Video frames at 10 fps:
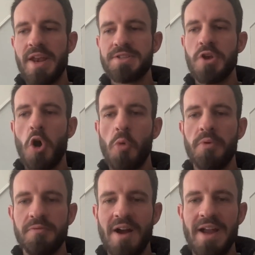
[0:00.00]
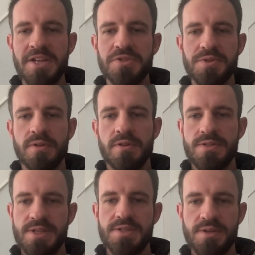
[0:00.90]
that it's an open financial
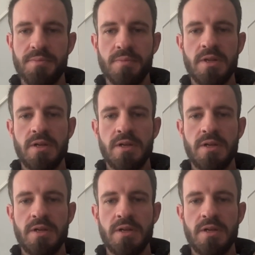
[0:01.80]
system.